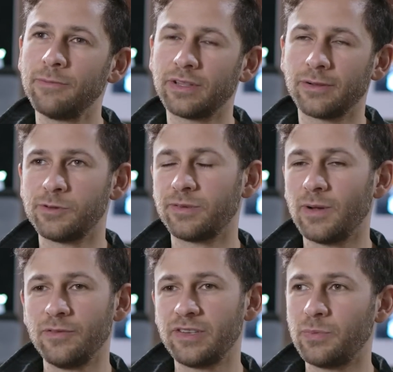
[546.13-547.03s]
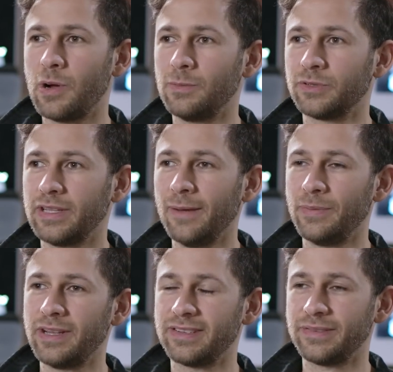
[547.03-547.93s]
but there was obviously problems with that
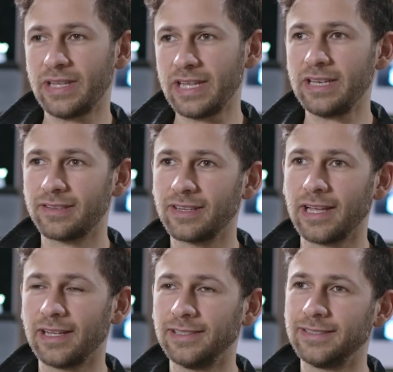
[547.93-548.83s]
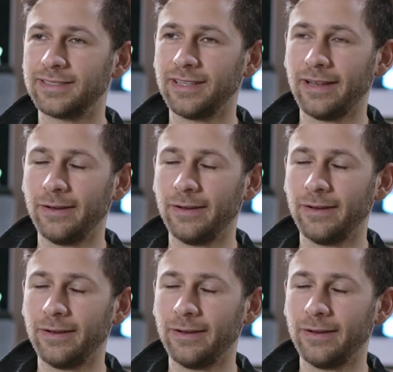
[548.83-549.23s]
because of heat, and